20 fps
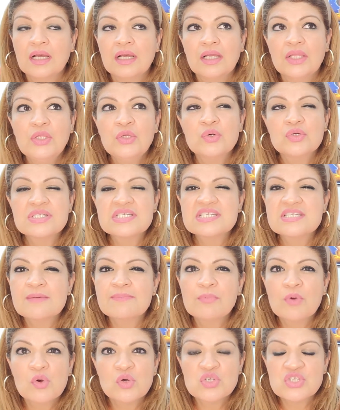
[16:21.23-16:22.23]
your
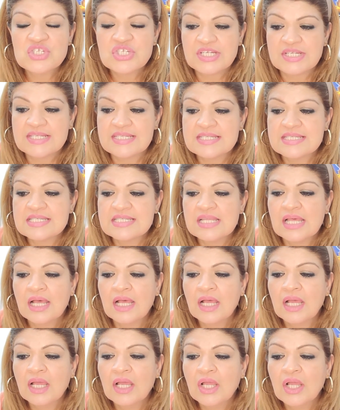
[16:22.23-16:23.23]
subconscious,
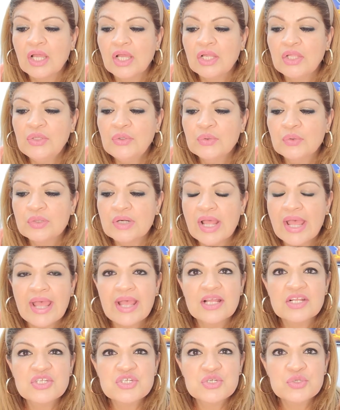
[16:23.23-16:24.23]
your
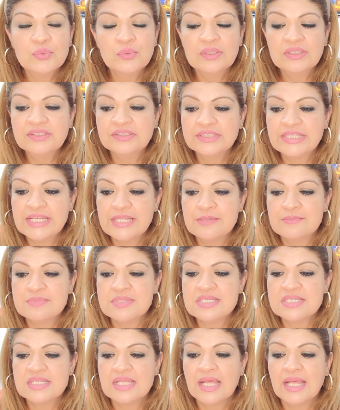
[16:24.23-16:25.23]
actual
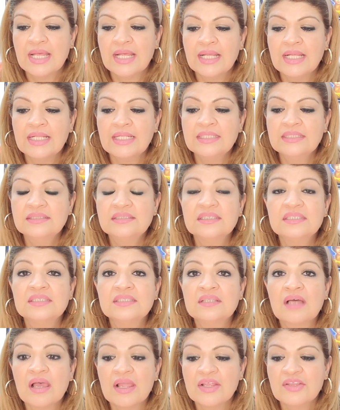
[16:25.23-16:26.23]
dreams and
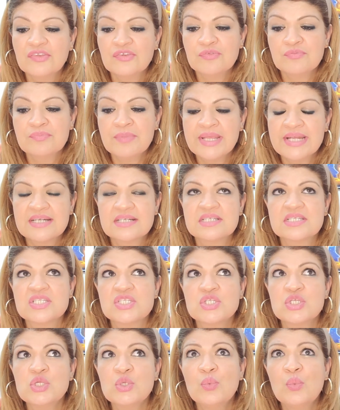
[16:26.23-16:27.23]

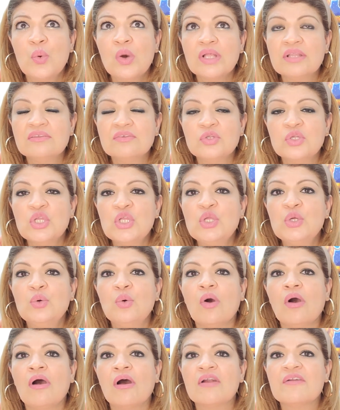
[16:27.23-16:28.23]
nightmares, what
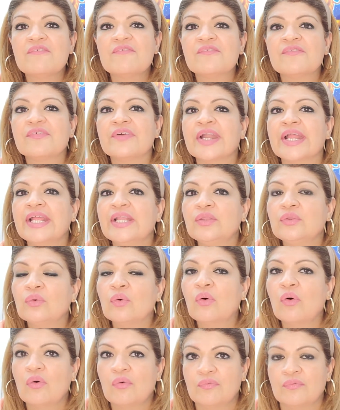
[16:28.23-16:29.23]
you are afraid
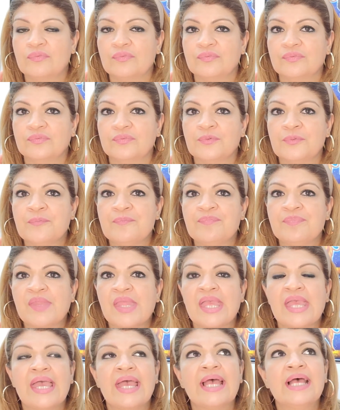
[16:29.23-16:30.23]
of,
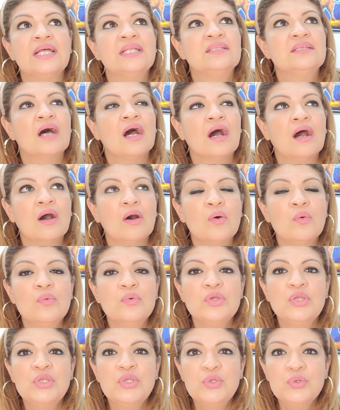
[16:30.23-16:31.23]
and how
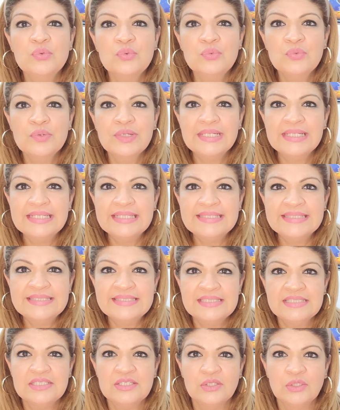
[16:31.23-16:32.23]
you will
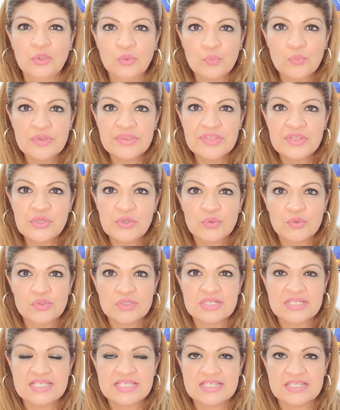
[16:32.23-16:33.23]
deal with
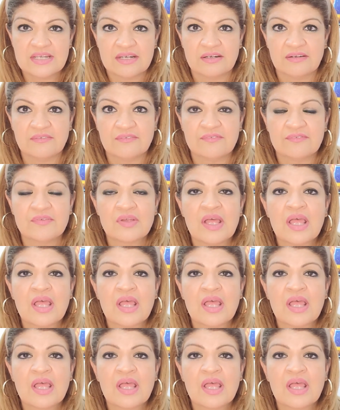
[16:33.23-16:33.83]
yourself